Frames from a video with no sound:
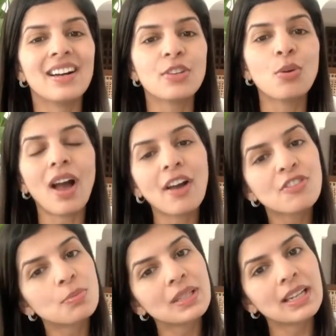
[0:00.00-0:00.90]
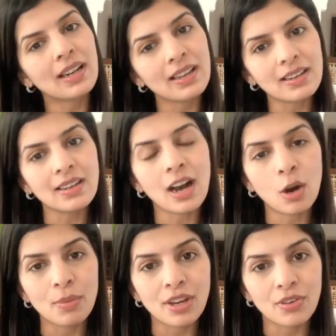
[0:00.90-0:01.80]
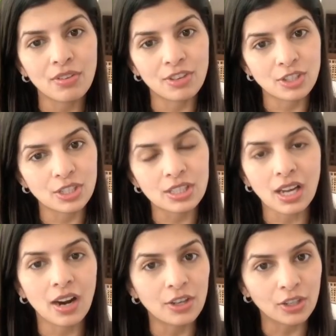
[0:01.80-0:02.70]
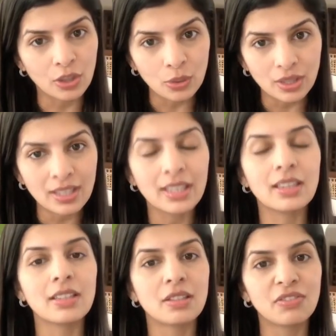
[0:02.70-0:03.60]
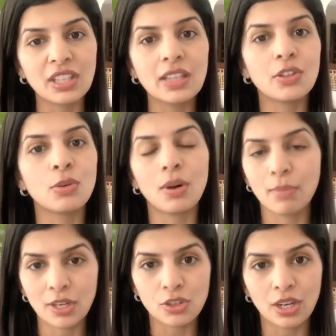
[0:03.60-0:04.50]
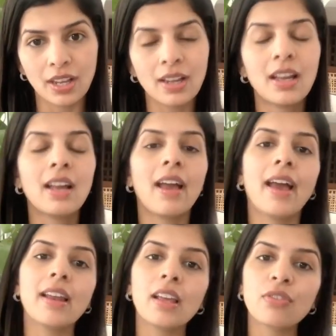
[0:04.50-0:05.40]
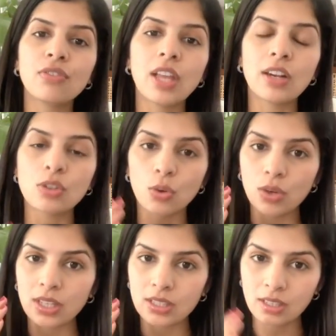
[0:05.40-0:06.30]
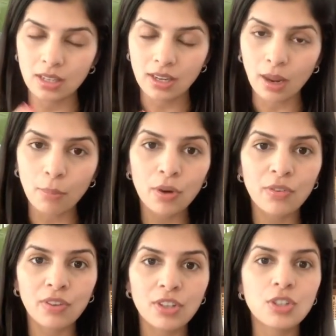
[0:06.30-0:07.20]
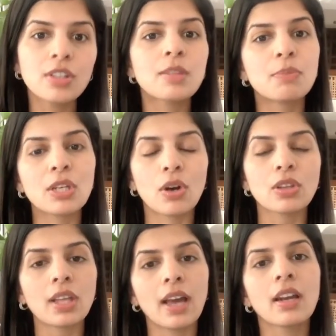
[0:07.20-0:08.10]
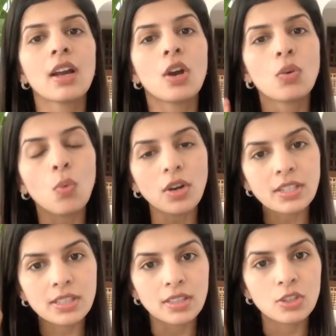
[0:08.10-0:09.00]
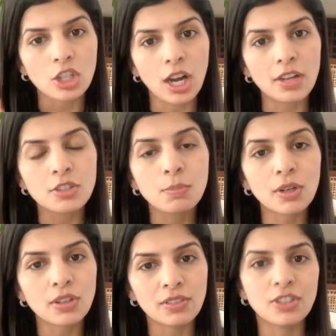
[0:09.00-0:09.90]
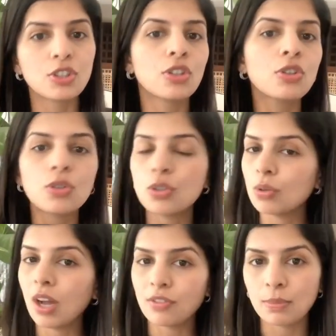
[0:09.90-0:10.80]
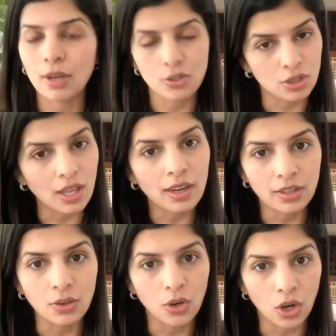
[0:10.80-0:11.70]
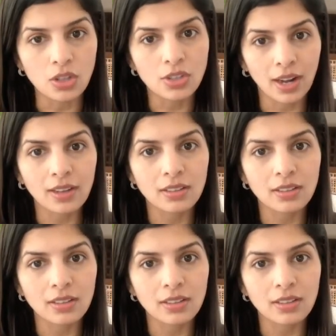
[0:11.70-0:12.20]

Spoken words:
you have to be clear how many revisions are included in this fee that you are mentioning. And if there's only a certain number of revisions beyond that, what is the charge per revision? You do have to mention that in your contract.